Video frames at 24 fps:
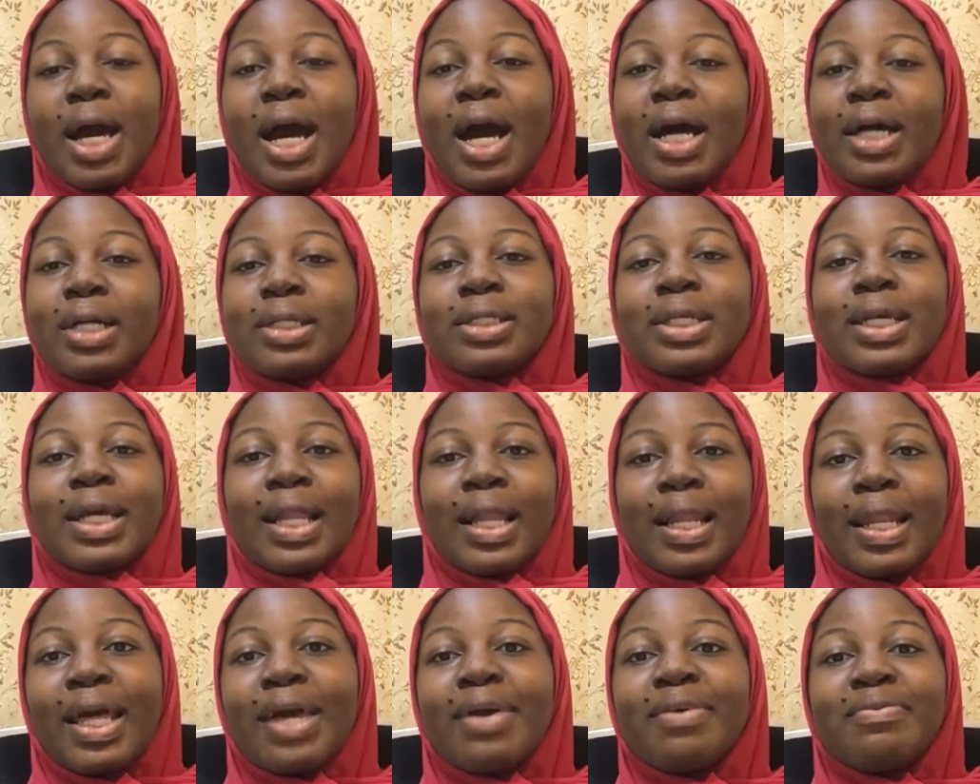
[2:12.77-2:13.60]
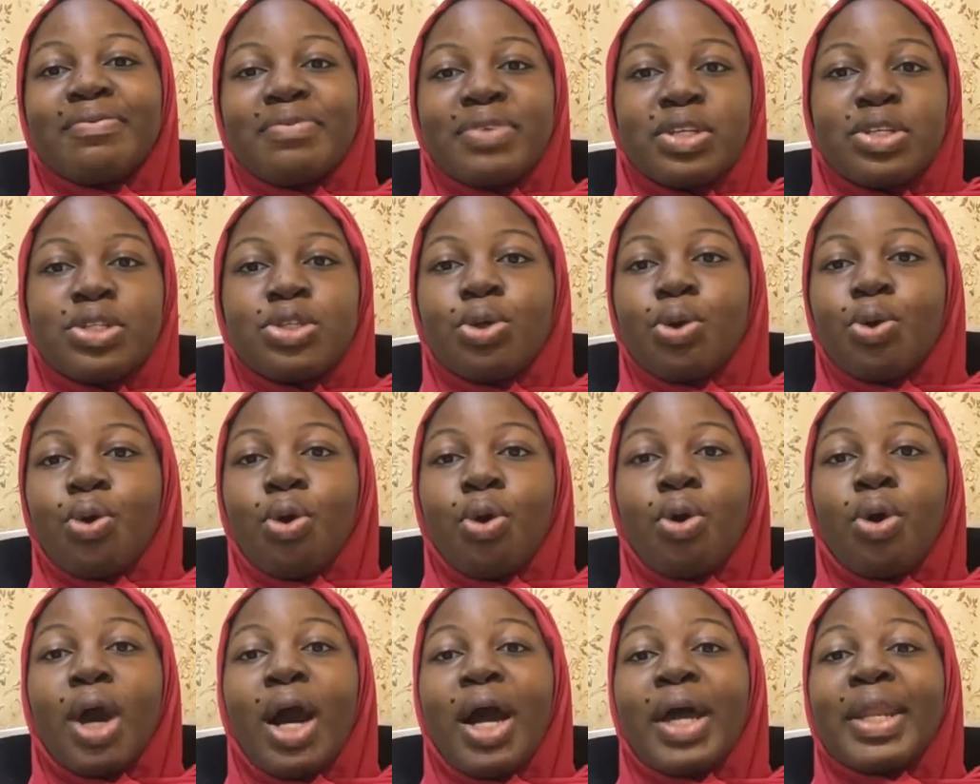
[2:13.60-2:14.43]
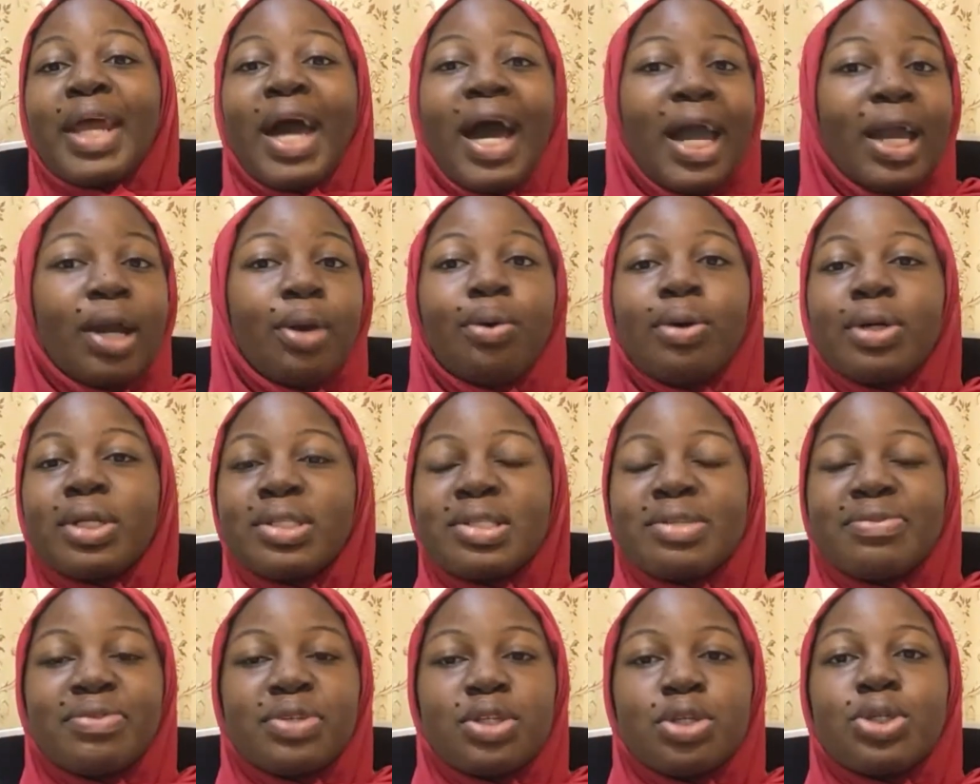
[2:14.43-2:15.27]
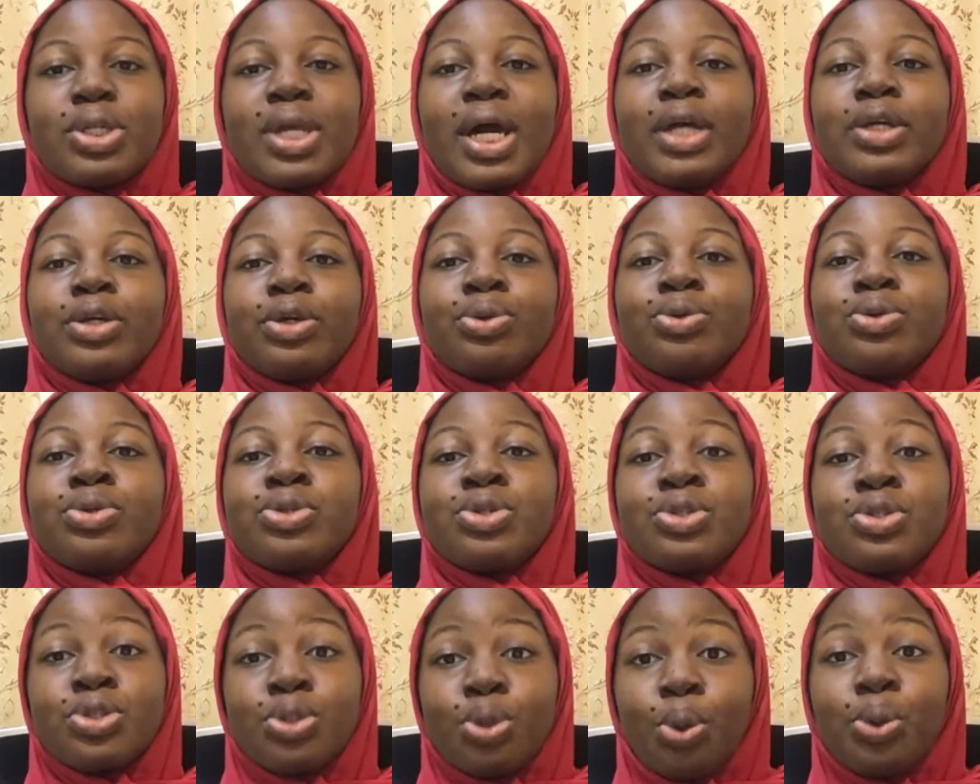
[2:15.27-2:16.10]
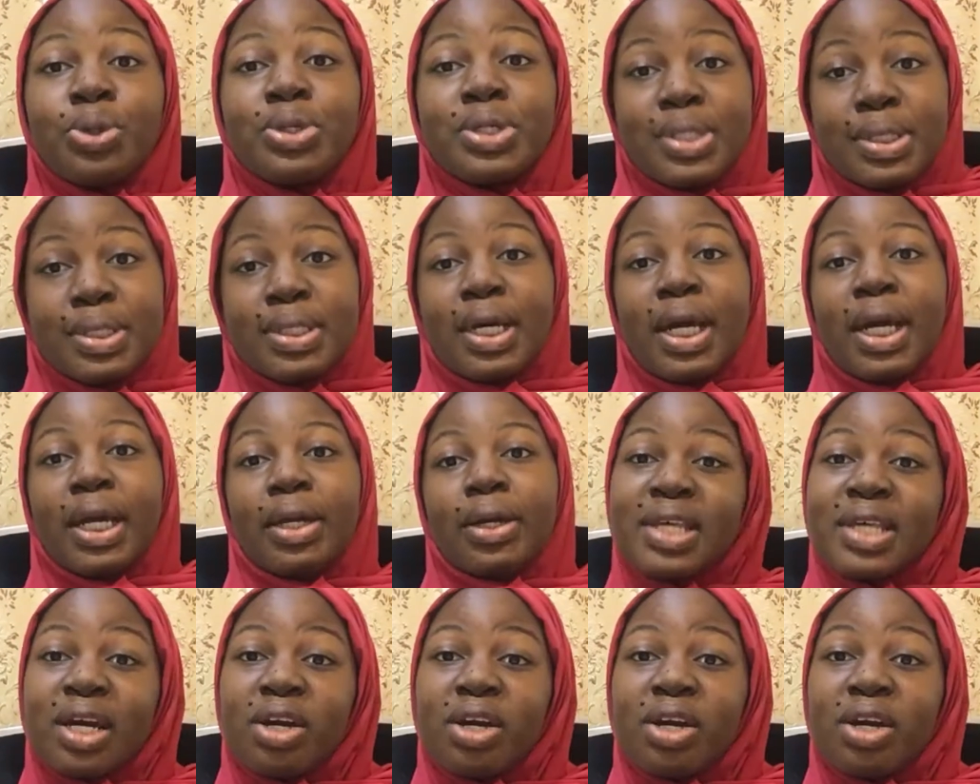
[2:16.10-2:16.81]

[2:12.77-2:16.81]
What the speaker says: and clear video and high quality video that you so desire.